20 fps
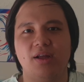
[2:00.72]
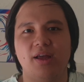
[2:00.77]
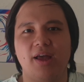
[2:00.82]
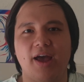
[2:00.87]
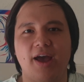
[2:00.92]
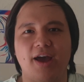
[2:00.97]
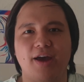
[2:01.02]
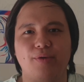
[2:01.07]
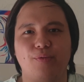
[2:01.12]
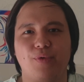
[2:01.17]

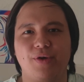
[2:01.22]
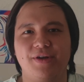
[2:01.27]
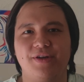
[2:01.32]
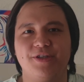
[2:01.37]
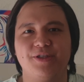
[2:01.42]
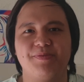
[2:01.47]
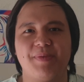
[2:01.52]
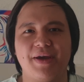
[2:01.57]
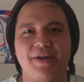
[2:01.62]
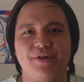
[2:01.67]
And when the
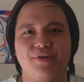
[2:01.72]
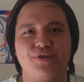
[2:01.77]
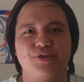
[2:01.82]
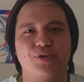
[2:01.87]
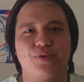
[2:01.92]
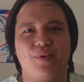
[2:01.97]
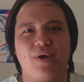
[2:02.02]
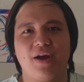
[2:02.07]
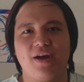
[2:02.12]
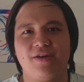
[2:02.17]
Spaniards
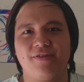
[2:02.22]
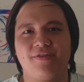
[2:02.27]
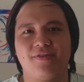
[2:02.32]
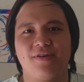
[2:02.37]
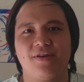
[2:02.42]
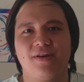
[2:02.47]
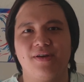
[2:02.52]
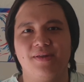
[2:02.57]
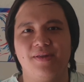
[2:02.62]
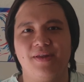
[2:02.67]
arrived,
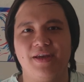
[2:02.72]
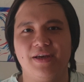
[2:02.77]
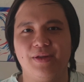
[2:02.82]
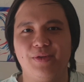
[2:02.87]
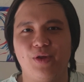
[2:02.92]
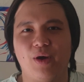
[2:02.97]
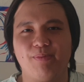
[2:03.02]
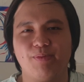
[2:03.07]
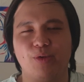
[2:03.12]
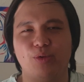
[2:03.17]
they
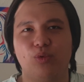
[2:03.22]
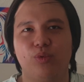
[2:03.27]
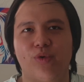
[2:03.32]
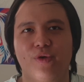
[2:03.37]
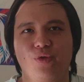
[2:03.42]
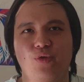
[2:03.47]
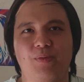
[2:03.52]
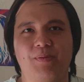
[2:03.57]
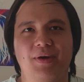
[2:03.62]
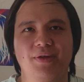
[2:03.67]
adopted the
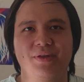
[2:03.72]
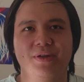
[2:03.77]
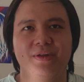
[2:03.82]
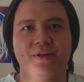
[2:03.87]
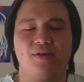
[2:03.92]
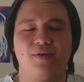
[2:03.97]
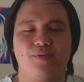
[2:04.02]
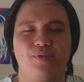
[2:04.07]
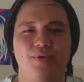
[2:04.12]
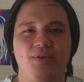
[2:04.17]
word
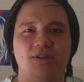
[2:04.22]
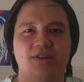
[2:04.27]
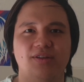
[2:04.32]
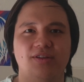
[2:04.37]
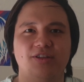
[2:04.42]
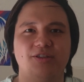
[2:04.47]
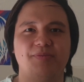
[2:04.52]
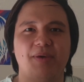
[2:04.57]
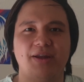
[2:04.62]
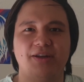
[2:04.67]
tomatl within
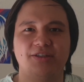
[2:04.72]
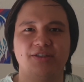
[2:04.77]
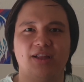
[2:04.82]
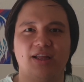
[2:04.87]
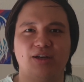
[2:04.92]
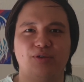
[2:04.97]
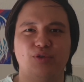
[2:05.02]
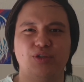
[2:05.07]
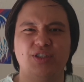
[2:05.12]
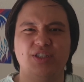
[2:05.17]
the Spanish
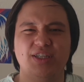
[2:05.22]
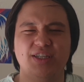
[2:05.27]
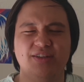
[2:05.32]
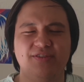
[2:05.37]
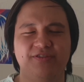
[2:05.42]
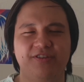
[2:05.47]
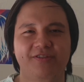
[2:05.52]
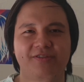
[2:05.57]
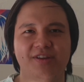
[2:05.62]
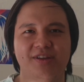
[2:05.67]
language in
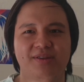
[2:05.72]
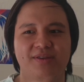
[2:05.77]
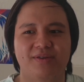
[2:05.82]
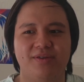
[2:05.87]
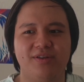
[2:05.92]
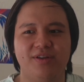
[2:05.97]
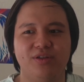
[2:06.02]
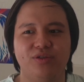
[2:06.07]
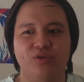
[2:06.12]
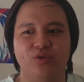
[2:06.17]

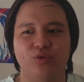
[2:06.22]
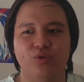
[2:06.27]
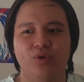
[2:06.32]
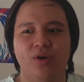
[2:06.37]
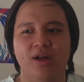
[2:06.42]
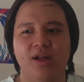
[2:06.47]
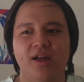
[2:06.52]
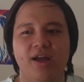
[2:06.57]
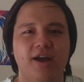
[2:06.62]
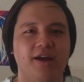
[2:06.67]
1532,
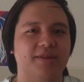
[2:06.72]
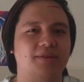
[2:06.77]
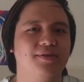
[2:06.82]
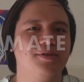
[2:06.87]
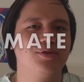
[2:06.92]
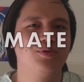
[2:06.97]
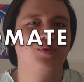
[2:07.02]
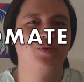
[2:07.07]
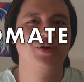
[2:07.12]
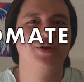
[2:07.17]
and
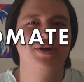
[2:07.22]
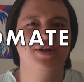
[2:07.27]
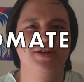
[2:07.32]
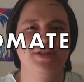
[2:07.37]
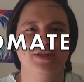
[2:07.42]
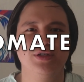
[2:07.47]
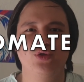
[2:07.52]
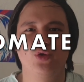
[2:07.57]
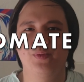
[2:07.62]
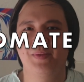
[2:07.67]
this word
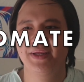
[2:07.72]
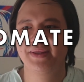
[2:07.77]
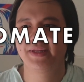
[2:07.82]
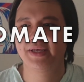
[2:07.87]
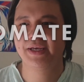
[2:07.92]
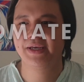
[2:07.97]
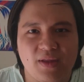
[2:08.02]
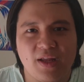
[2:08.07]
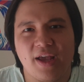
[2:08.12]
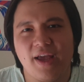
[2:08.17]
is
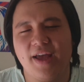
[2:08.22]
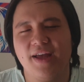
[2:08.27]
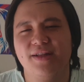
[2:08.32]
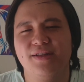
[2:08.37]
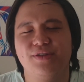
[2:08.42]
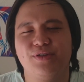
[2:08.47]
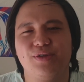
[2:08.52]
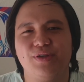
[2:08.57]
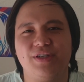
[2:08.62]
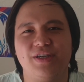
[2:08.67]
tomate.
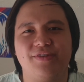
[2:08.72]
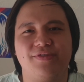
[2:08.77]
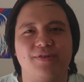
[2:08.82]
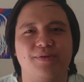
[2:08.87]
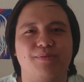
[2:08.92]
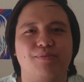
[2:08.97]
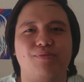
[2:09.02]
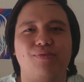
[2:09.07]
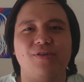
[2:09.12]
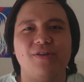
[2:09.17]
And to give a
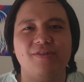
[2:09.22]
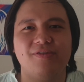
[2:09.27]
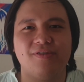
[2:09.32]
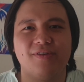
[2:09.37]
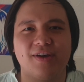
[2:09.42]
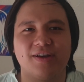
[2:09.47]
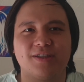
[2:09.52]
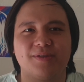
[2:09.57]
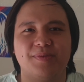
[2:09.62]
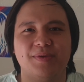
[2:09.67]
brief
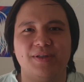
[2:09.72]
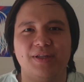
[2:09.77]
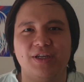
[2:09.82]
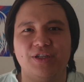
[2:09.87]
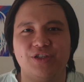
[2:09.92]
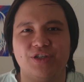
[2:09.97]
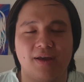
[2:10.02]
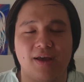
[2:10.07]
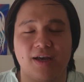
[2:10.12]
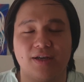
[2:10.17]

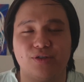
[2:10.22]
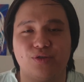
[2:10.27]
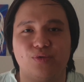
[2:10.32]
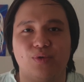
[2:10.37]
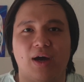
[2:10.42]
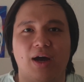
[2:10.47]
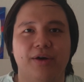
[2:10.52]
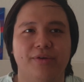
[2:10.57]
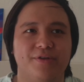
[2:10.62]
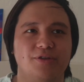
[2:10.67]
explanation as to
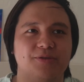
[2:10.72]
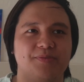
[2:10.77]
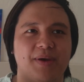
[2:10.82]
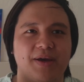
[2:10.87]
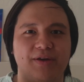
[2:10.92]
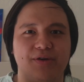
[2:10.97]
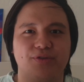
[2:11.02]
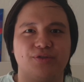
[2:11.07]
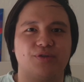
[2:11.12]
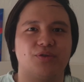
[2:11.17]
how the
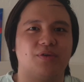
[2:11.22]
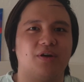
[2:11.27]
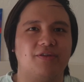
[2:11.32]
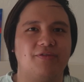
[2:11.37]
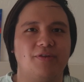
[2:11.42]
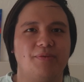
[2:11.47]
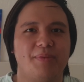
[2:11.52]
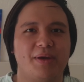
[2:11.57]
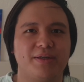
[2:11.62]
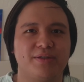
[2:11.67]
Spaniards
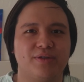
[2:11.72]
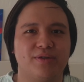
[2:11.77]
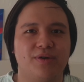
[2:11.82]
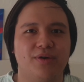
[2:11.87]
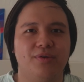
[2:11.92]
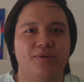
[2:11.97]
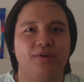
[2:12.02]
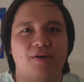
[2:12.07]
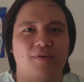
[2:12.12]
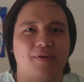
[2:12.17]
arrived in
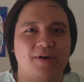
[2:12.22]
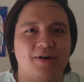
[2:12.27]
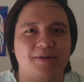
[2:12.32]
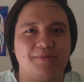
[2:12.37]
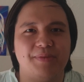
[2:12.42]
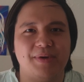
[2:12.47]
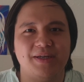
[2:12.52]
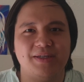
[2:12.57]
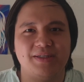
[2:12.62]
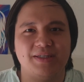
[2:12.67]
Mexico, well,
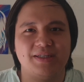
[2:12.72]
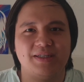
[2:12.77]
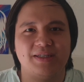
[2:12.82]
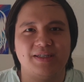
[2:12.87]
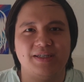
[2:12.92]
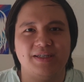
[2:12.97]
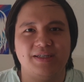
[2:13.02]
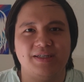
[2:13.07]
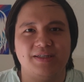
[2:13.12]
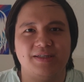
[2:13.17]

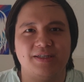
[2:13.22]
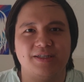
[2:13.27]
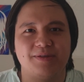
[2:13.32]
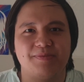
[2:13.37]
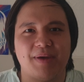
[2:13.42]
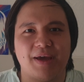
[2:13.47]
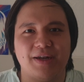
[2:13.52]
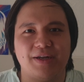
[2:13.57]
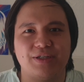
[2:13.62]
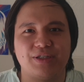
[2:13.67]
basically the
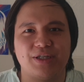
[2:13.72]
Spanish